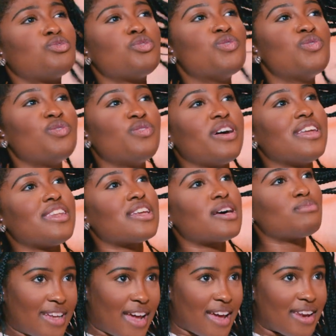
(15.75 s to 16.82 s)
do you end
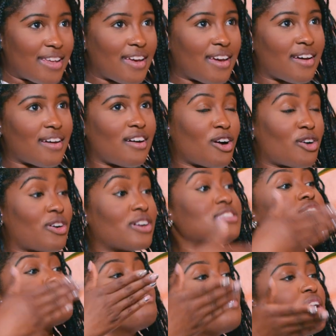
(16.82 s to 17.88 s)
up dating
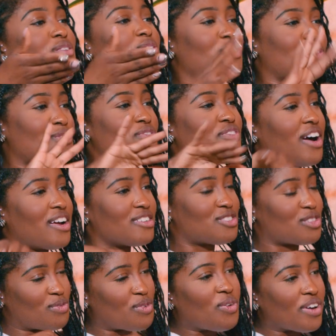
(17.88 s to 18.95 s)
aggressive men, or do you find
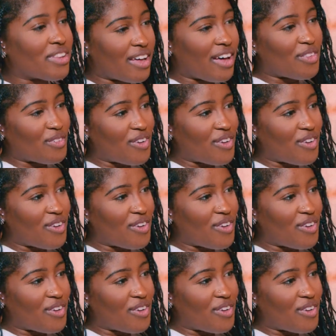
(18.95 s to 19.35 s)
yourself going the other